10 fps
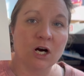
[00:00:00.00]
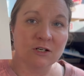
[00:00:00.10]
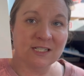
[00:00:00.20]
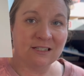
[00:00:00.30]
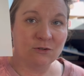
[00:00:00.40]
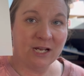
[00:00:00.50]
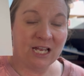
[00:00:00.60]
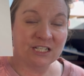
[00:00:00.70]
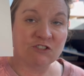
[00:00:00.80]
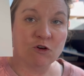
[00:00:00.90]
Hearts and Little
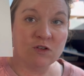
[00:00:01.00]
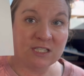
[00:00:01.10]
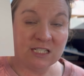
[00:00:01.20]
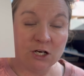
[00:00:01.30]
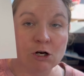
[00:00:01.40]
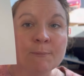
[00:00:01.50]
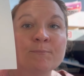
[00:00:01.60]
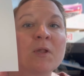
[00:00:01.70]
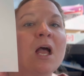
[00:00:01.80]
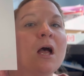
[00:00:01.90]
Hands for this year,
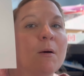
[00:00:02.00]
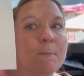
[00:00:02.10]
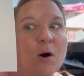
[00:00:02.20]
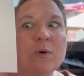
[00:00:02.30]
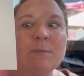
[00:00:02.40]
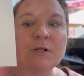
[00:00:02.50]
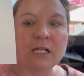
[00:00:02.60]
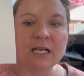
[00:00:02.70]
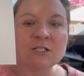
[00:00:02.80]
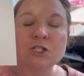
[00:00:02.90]
but we
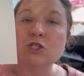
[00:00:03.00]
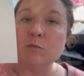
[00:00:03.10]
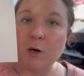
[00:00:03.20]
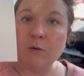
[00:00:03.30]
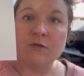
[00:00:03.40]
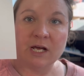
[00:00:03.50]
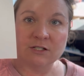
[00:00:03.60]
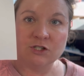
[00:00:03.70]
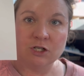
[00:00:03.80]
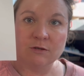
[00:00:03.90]
plan to do both
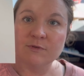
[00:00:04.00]
next year.